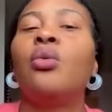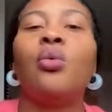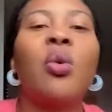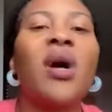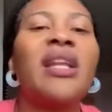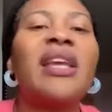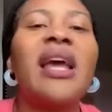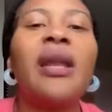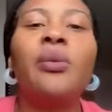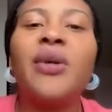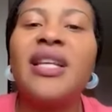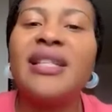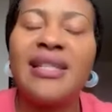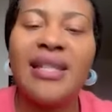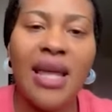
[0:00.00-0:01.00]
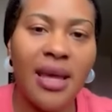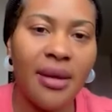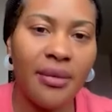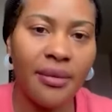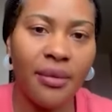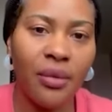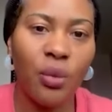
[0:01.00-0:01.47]
what can we
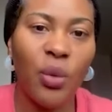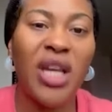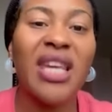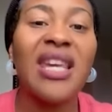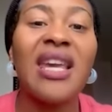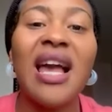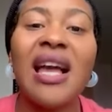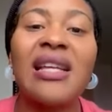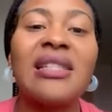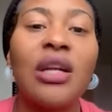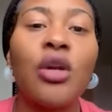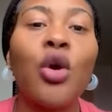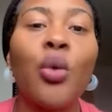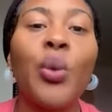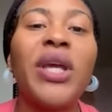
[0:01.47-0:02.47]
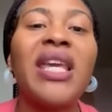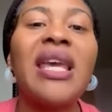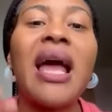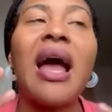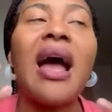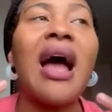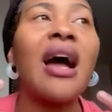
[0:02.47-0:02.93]
say? We can't say nothing, we
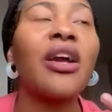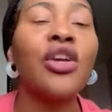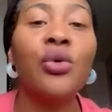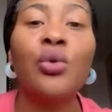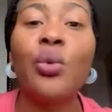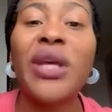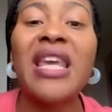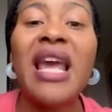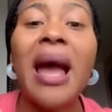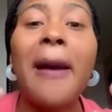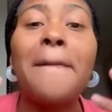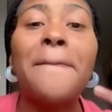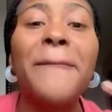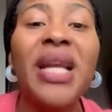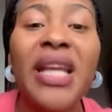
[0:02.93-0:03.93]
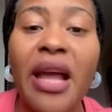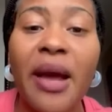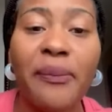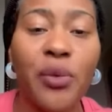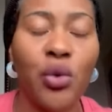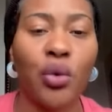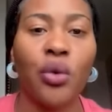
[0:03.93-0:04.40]
can't accuse, we can't
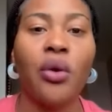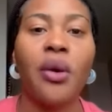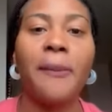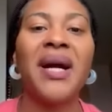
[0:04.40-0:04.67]
blame you.